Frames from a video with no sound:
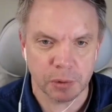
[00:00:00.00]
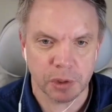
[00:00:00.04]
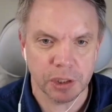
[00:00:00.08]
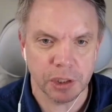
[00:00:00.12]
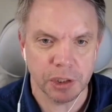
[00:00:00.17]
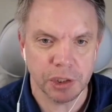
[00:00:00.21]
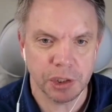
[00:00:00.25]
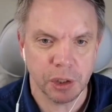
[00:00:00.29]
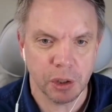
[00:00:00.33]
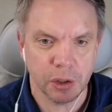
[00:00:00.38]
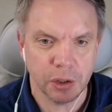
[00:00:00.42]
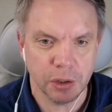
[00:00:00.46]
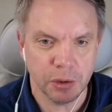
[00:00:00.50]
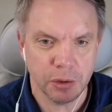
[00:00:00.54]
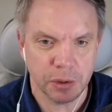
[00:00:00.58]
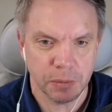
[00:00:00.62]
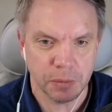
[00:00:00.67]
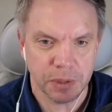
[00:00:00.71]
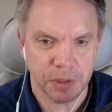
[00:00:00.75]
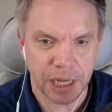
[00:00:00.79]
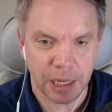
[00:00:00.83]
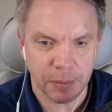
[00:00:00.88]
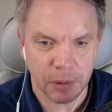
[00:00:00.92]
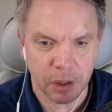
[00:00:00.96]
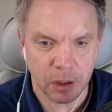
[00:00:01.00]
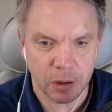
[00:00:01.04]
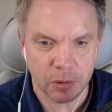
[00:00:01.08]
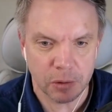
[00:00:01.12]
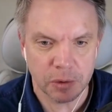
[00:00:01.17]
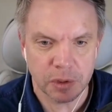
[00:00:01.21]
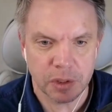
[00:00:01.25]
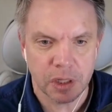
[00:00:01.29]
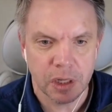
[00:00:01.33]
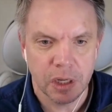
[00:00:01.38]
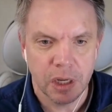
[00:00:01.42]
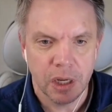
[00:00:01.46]
We're going to show you some
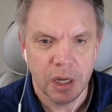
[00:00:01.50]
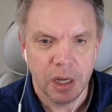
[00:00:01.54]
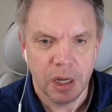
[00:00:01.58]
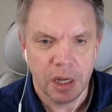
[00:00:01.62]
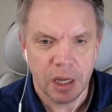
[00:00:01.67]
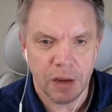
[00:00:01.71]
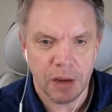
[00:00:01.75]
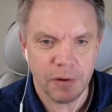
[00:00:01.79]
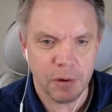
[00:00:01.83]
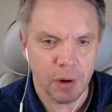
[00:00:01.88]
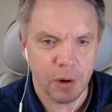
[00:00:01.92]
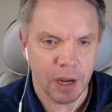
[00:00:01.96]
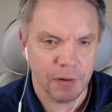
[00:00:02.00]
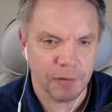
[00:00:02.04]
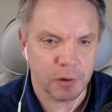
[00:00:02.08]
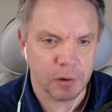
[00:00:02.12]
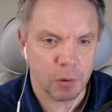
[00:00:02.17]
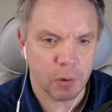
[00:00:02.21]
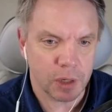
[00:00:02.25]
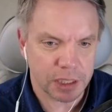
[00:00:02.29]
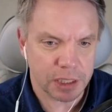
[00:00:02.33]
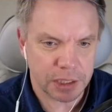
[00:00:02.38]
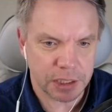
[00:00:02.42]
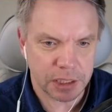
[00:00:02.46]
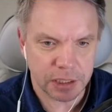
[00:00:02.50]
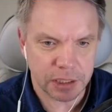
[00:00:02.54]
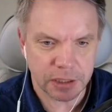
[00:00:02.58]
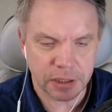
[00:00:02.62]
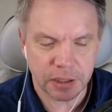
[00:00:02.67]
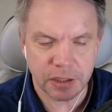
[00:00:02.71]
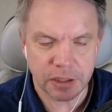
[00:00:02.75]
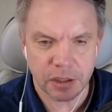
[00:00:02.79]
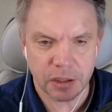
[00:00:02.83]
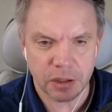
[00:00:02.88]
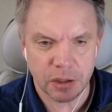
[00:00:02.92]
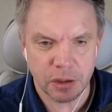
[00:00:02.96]
demos. If you have
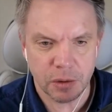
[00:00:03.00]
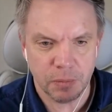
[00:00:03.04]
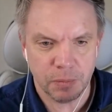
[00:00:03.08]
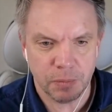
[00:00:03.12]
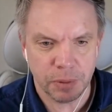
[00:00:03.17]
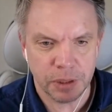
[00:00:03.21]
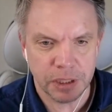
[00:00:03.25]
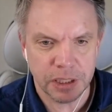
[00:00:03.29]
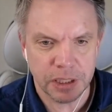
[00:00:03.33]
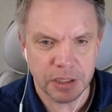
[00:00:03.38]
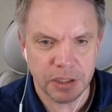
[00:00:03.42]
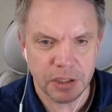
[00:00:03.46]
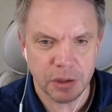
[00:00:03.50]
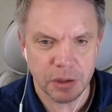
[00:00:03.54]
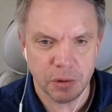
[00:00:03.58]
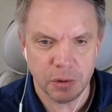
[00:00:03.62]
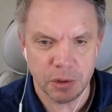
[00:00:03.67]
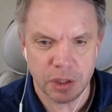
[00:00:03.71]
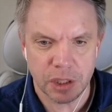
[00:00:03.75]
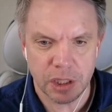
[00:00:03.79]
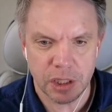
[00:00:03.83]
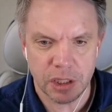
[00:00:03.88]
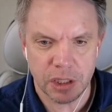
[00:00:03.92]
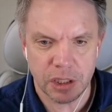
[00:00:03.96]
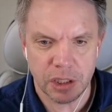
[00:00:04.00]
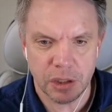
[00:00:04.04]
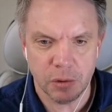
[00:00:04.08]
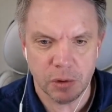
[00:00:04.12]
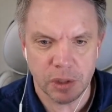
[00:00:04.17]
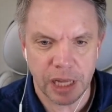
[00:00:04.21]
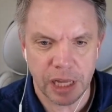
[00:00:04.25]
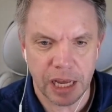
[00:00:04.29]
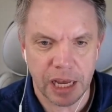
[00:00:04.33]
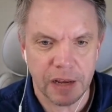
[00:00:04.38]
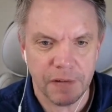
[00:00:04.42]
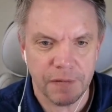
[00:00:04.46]
questions, you please use the
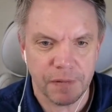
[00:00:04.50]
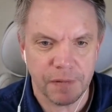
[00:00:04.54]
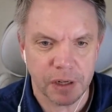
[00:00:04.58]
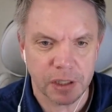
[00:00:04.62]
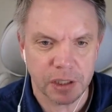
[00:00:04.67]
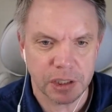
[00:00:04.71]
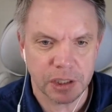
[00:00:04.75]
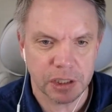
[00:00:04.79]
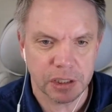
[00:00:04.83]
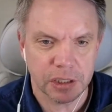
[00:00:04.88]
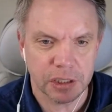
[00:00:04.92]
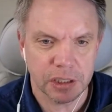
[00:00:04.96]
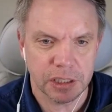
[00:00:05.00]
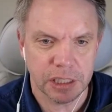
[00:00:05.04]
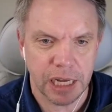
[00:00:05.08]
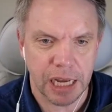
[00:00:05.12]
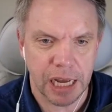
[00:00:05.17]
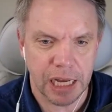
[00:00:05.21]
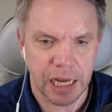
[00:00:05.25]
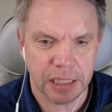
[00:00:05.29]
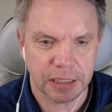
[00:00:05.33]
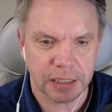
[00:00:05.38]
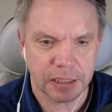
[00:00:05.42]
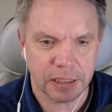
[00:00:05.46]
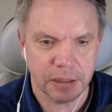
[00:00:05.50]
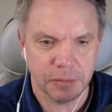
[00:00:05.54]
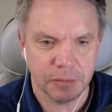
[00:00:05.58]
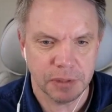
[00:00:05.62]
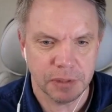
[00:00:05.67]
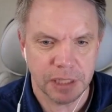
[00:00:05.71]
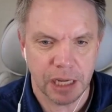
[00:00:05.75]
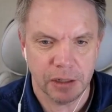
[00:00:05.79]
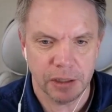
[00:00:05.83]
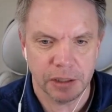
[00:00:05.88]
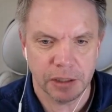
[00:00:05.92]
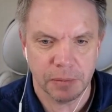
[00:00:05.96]
Q&A function to ask them
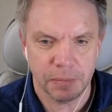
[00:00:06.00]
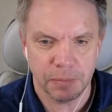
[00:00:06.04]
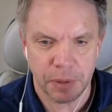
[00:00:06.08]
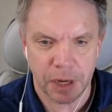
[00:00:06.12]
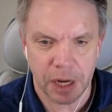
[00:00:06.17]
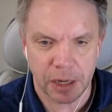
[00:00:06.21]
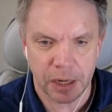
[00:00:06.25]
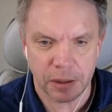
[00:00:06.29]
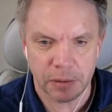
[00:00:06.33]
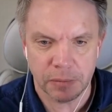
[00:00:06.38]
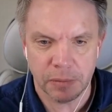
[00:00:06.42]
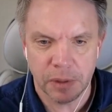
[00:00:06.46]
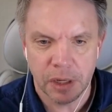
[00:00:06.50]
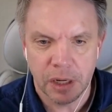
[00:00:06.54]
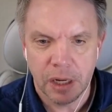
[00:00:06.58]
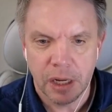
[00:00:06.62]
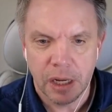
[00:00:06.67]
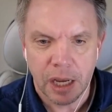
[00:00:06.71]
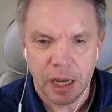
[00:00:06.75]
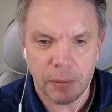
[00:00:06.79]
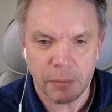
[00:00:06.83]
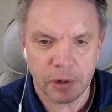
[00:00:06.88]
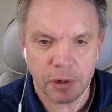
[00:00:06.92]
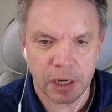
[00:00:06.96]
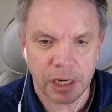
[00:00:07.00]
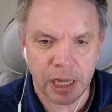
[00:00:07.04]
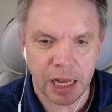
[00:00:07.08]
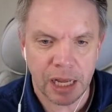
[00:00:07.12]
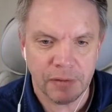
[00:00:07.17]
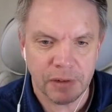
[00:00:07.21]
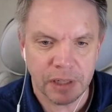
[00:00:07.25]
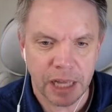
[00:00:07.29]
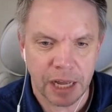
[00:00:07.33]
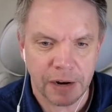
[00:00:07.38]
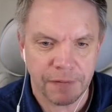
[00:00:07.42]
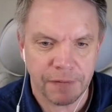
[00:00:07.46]
down at the bottom, and we're going to
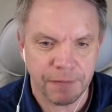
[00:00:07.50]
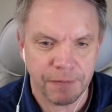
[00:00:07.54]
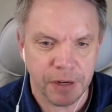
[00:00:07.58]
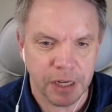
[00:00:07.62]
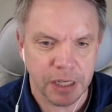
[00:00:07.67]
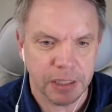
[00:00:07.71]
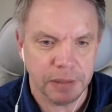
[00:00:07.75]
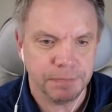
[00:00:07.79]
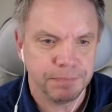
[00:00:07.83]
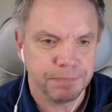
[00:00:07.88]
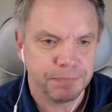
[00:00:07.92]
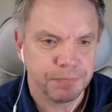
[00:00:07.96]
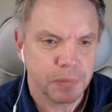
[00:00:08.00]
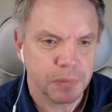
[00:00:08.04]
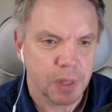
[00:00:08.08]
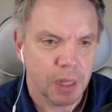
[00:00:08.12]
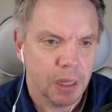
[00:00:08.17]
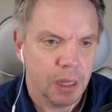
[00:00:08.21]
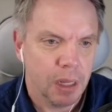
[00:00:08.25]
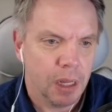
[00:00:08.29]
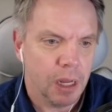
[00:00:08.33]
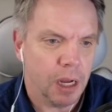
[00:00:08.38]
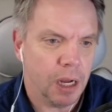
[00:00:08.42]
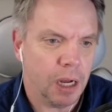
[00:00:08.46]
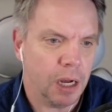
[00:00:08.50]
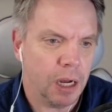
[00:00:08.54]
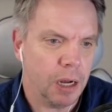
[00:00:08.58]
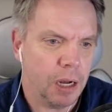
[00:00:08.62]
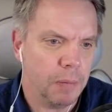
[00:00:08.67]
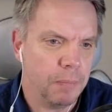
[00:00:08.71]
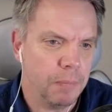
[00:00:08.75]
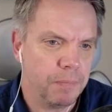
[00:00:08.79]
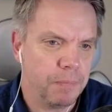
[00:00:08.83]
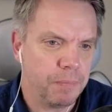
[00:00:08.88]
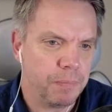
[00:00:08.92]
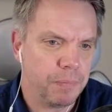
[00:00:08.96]
have a lot of fun.
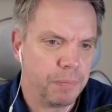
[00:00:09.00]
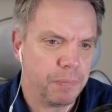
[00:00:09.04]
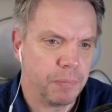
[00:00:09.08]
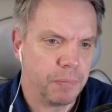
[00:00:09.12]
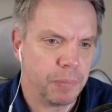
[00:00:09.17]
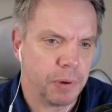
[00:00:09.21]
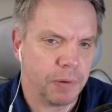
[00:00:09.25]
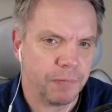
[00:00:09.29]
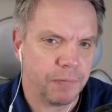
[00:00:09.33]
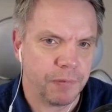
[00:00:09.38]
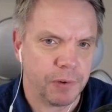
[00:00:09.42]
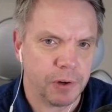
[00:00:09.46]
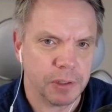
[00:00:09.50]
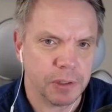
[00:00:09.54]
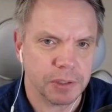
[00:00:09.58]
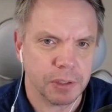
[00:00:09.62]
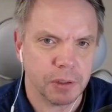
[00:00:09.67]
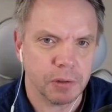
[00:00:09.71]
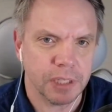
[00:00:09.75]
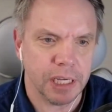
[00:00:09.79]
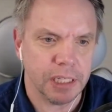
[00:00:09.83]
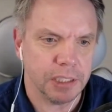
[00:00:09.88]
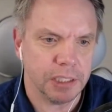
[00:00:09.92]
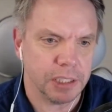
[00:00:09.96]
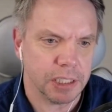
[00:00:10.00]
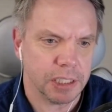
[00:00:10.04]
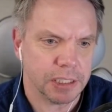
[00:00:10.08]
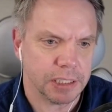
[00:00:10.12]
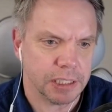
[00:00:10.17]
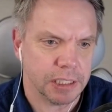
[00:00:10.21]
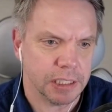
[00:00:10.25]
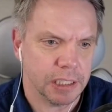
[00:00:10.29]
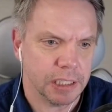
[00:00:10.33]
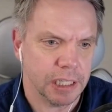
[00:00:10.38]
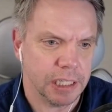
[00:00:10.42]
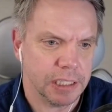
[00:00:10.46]
But first, okay,
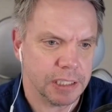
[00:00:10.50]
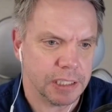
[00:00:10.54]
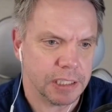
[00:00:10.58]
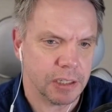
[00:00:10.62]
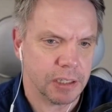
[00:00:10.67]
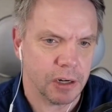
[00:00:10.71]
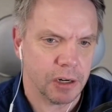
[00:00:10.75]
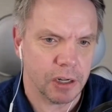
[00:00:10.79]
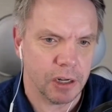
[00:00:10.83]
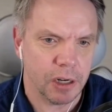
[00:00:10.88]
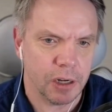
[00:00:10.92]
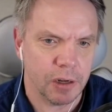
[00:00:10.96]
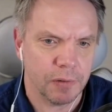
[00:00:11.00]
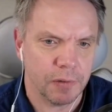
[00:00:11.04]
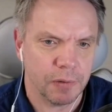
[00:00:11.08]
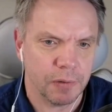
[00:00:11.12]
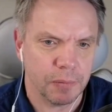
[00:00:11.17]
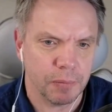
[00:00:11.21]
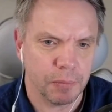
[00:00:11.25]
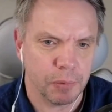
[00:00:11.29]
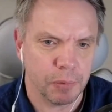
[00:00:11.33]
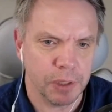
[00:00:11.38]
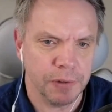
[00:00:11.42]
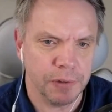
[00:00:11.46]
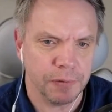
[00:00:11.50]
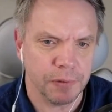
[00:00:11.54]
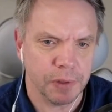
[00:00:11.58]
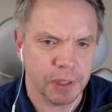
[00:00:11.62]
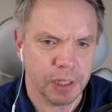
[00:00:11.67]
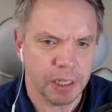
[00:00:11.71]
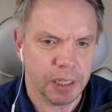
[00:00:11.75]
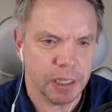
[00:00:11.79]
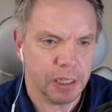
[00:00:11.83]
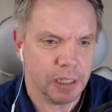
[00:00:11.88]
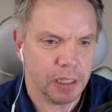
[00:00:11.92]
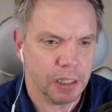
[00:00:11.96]
Justin, let's start off
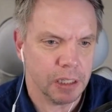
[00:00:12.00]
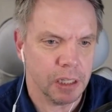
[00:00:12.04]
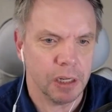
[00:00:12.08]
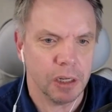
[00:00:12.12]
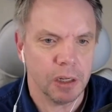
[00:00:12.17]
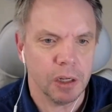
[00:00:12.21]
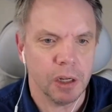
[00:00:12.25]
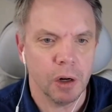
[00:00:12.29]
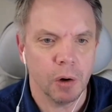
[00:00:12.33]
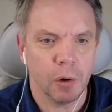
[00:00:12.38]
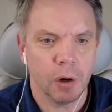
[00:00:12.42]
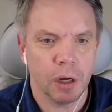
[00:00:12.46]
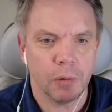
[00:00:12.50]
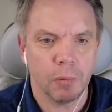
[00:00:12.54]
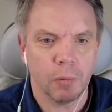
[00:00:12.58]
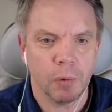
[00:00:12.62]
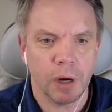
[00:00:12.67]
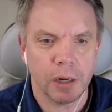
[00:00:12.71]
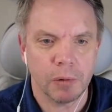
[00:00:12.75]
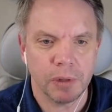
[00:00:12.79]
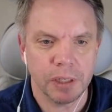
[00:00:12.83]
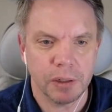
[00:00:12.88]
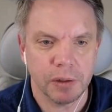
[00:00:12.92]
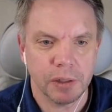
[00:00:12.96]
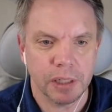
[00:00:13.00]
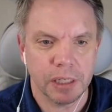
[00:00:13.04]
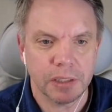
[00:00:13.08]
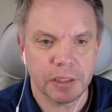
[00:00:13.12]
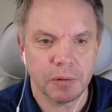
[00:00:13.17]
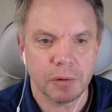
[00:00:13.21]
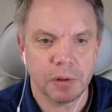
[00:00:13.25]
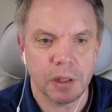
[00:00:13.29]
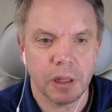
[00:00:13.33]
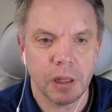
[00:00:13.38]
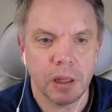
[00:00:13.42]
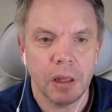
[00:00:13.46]
briefly. You know what? Why don't we do this?